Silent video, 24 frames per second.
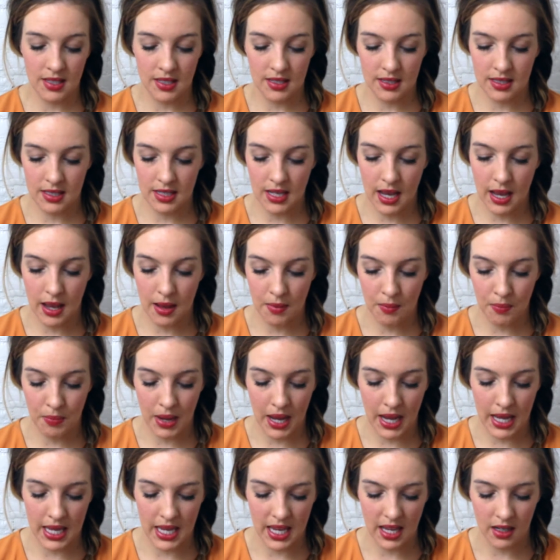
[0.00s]
is
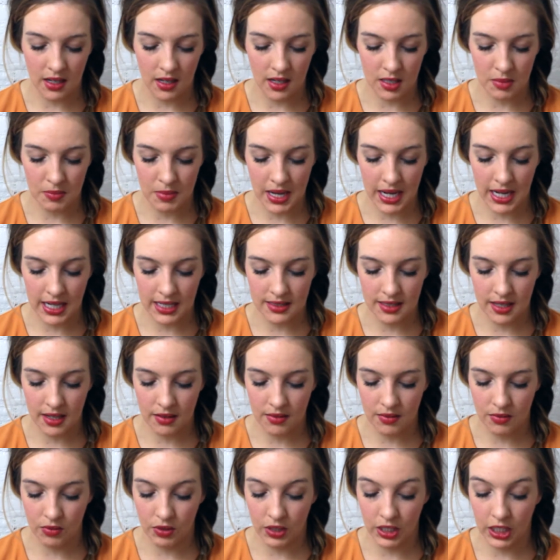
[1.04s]
by IT Cosmetics,
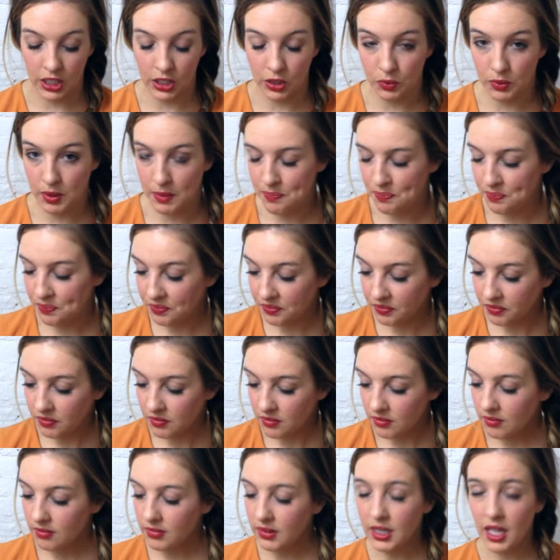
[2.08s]
a really good one.
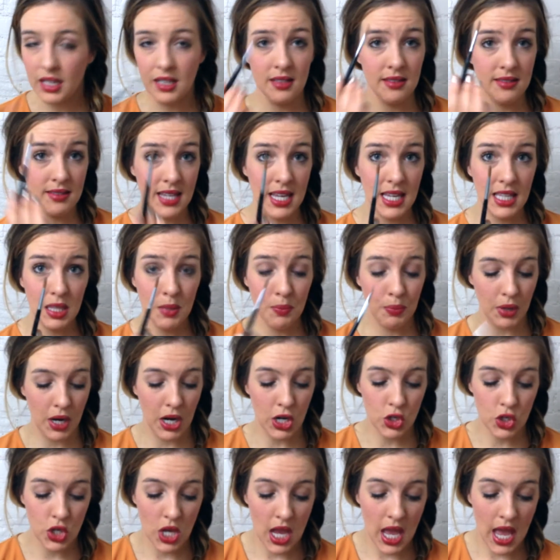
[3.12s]
Take the
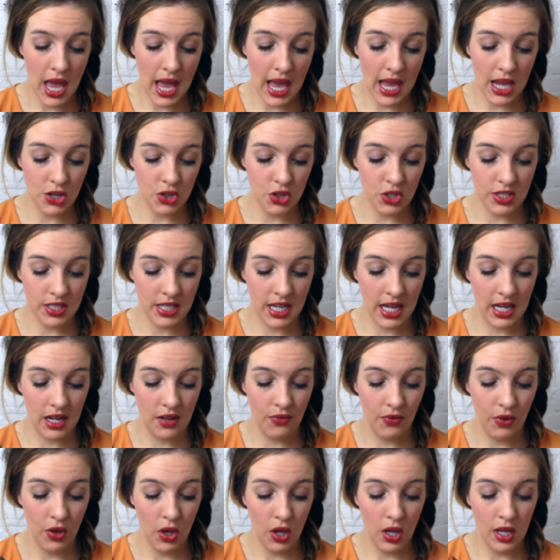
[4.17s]
brush and just kind
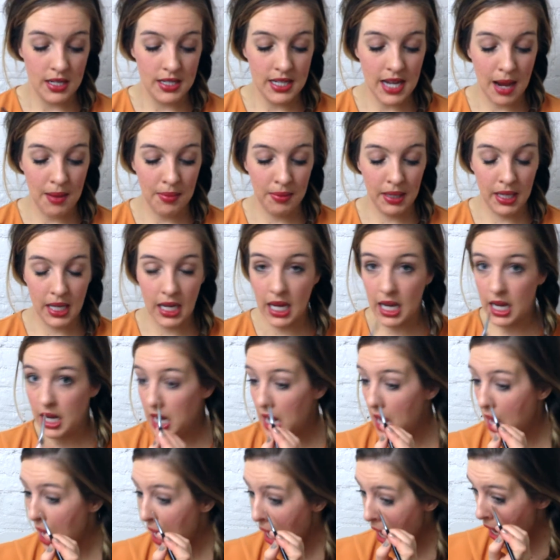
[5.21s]
of dabble it
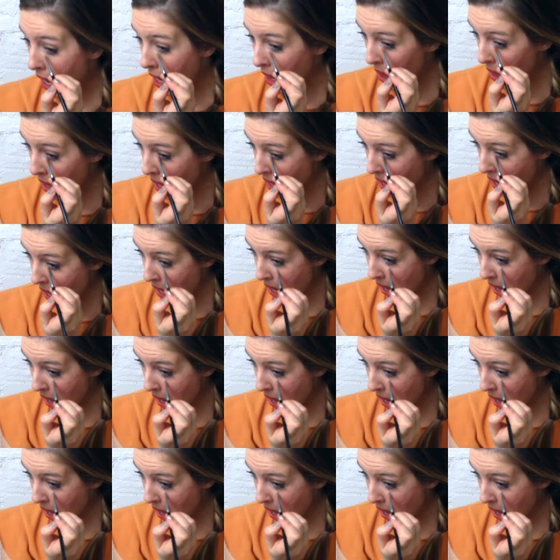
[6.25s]
in and then